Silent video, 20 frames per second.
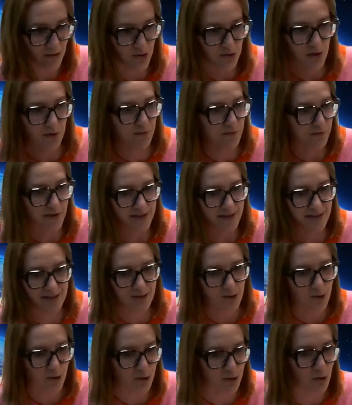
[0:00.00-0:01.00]
San
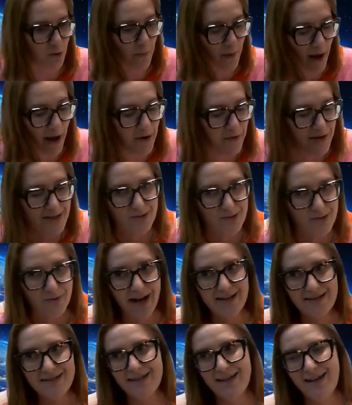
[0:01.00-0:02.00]
Francisco to Paris,
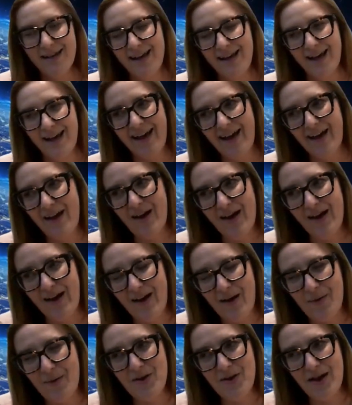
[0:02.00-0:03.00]
right?
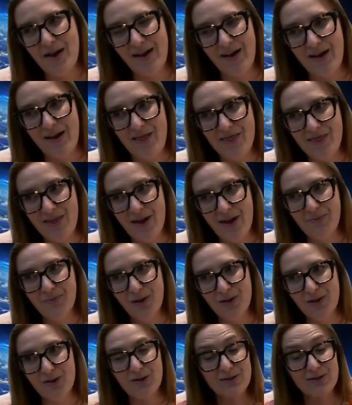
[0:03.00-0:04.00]
They
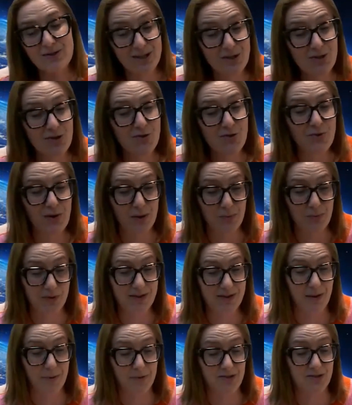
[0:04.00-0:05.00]
will continue and
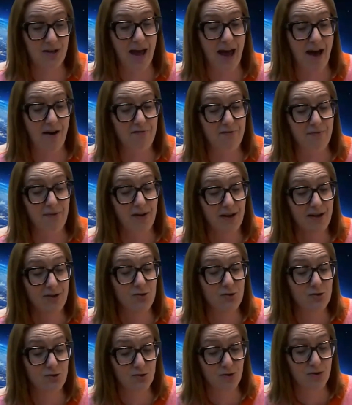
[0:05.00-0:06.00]
potentially have
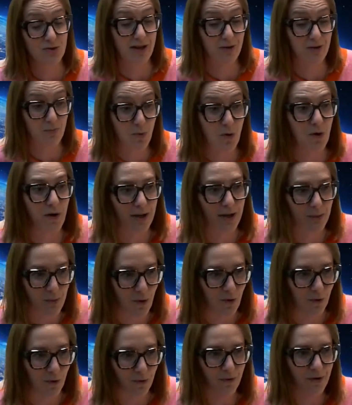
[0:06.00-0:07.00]
to do that more and
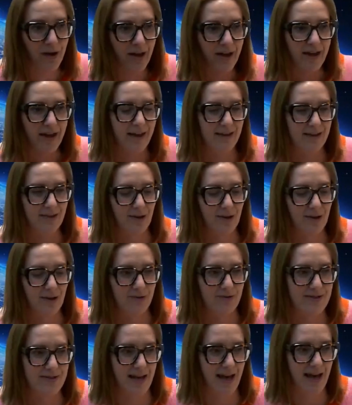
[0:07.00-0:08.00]
more in the
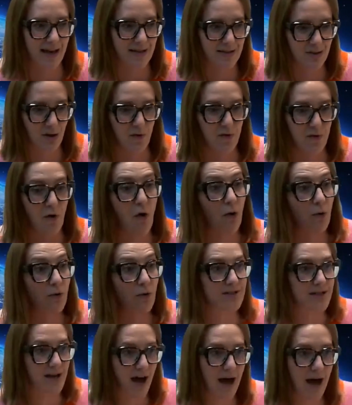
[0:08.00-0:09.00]
context of
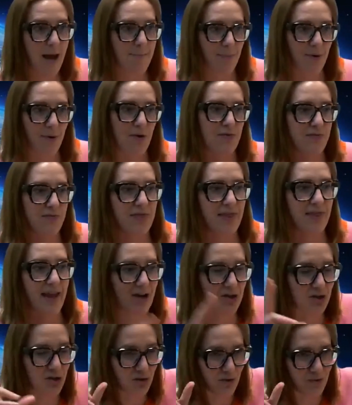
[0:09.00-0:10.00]
all type of
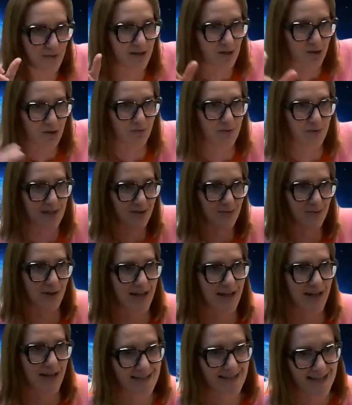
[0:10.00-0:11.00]
national security
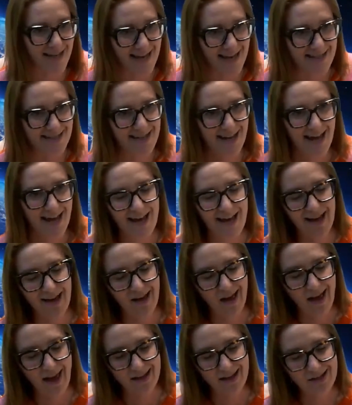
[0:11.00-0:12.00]
related
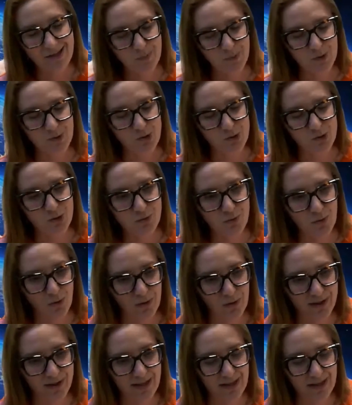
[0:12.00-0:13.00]
export
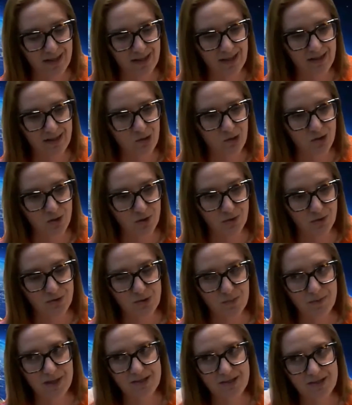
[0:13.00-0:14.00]
control in the short
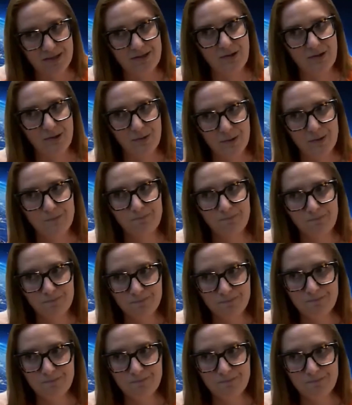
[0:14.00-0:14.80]
to medium term.